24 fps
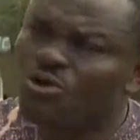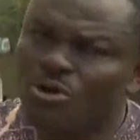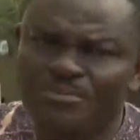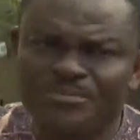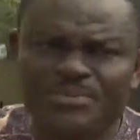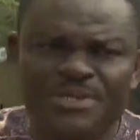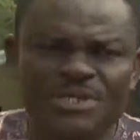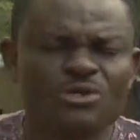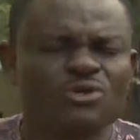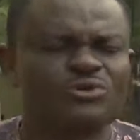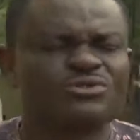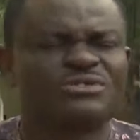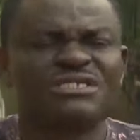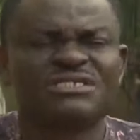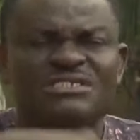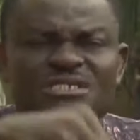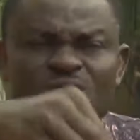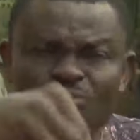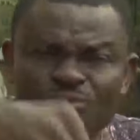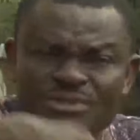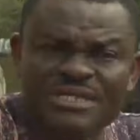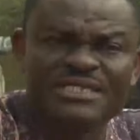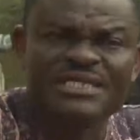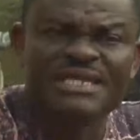come, we go see
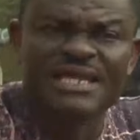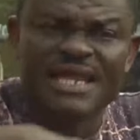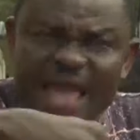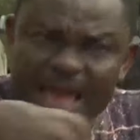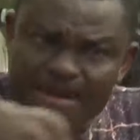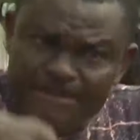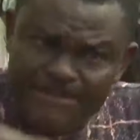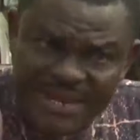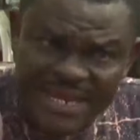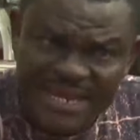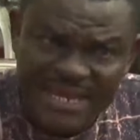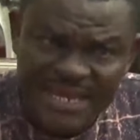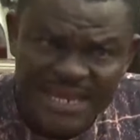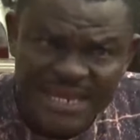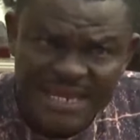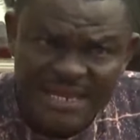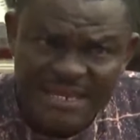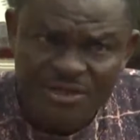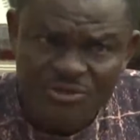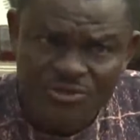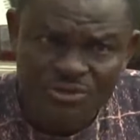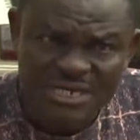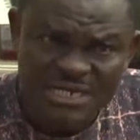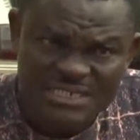with the day happy.
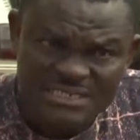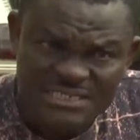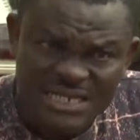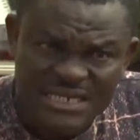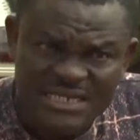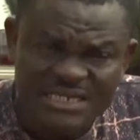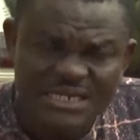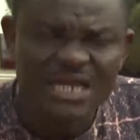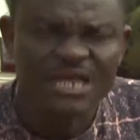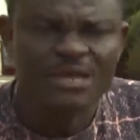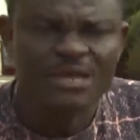You understand?